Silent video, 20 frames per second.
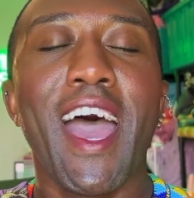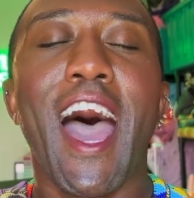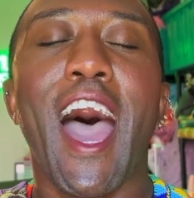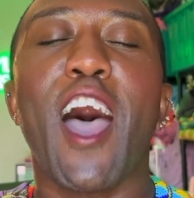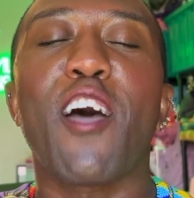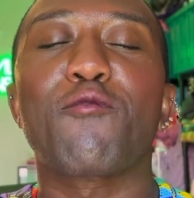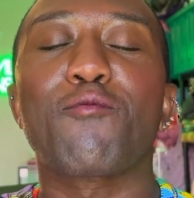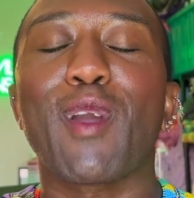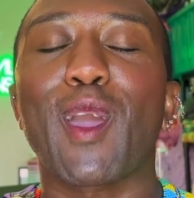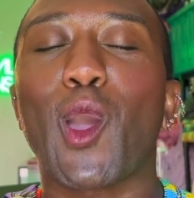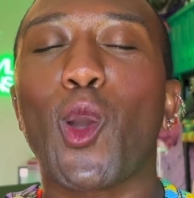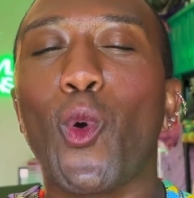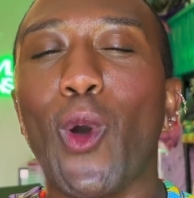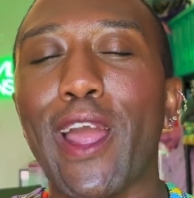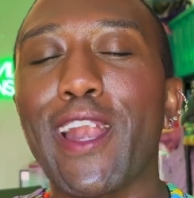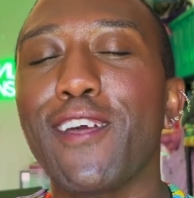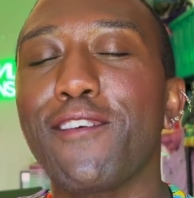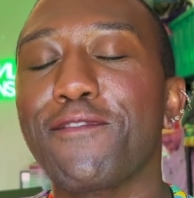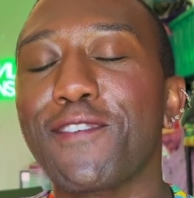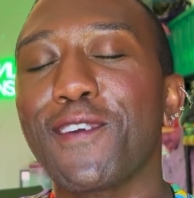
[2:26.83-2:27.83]
I've made
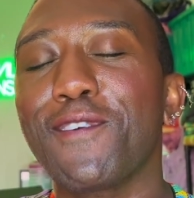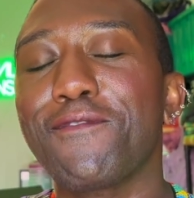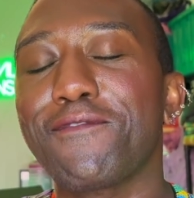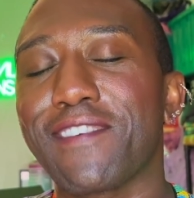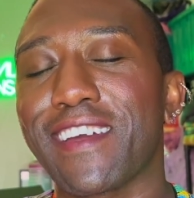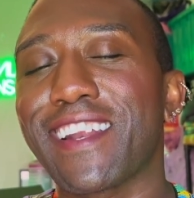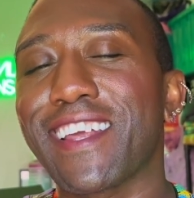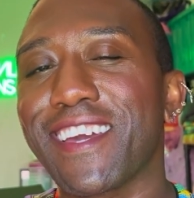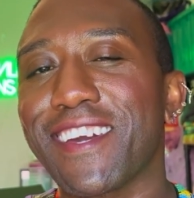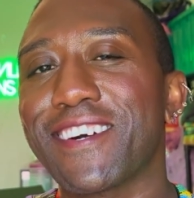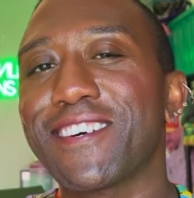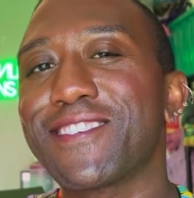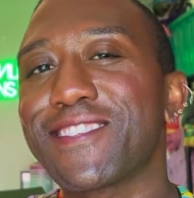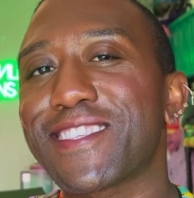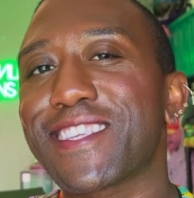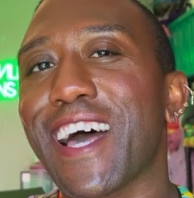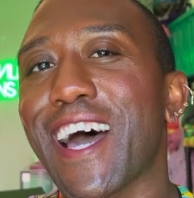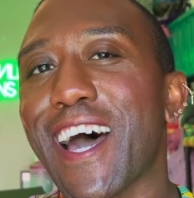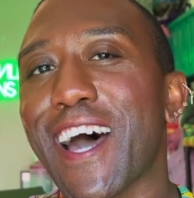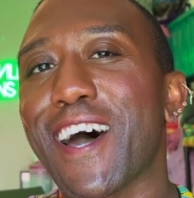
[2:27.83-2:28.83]
quite a few
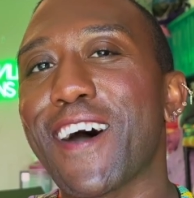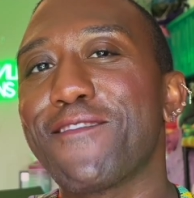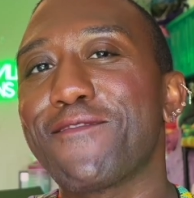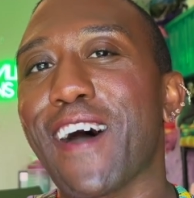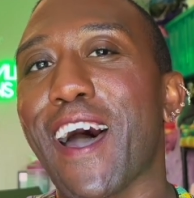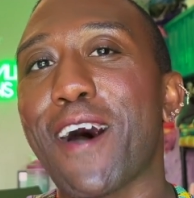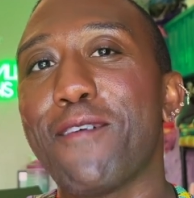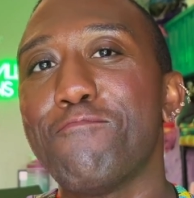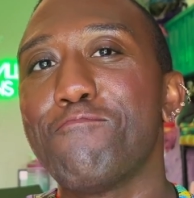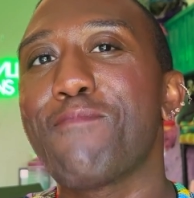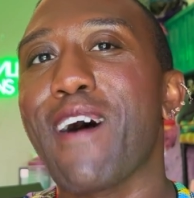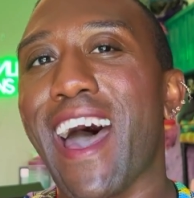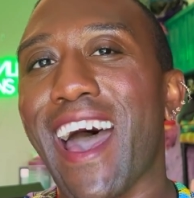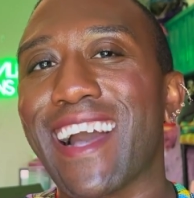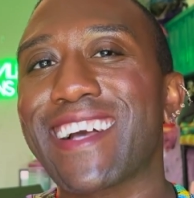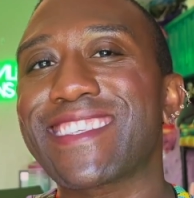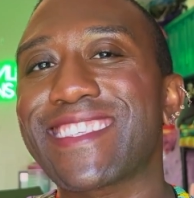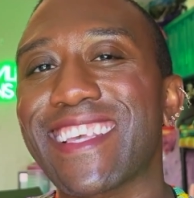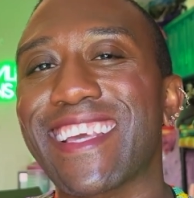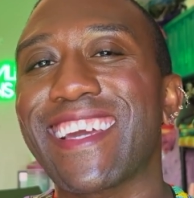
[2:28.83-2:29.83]
videos of
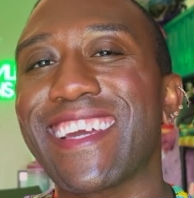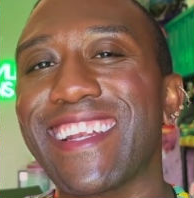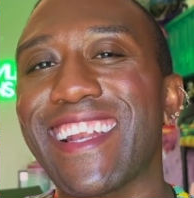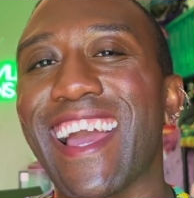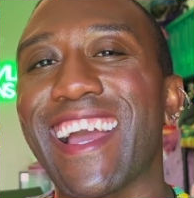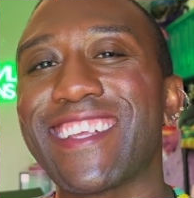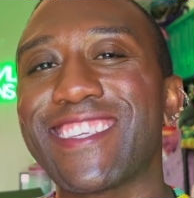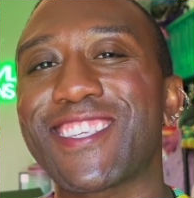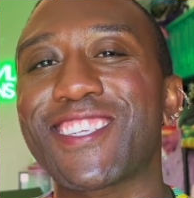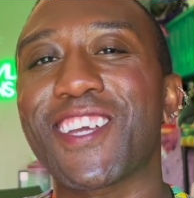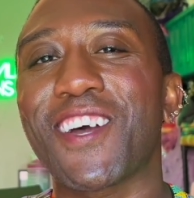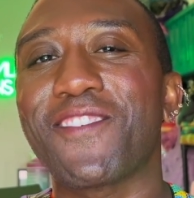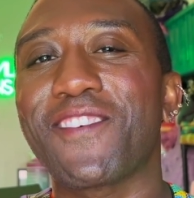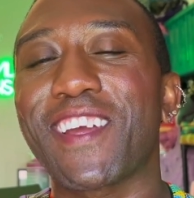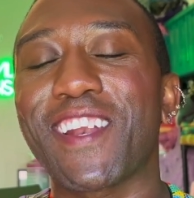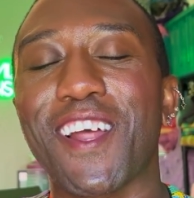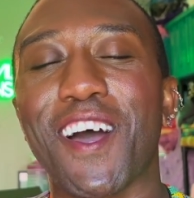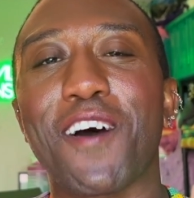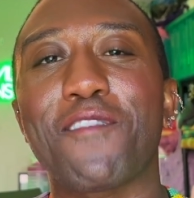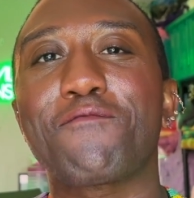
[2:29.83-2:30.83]
unboxing and
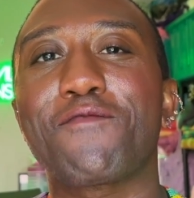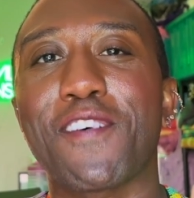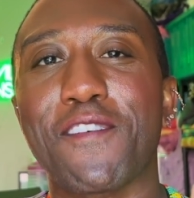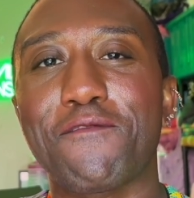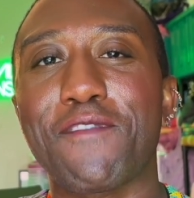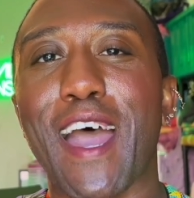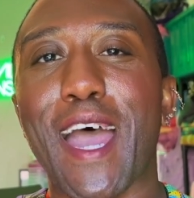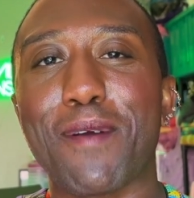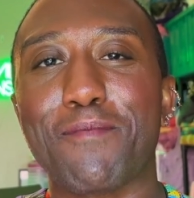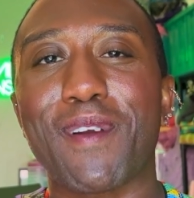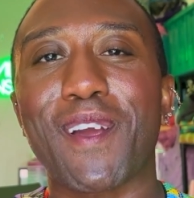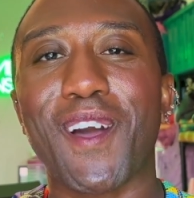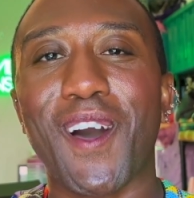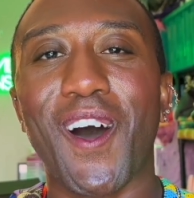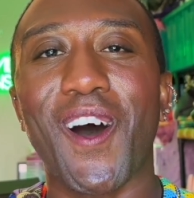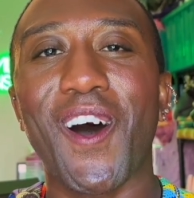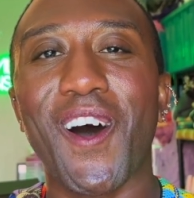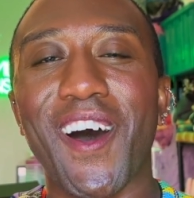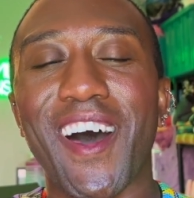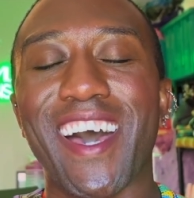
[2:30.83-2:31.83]
showing off the fabric
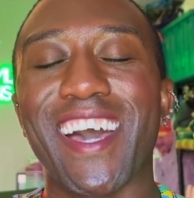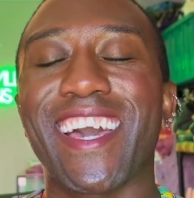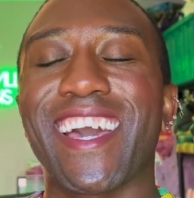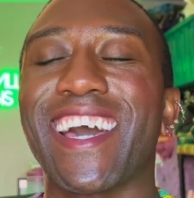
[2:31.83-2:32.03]
haul.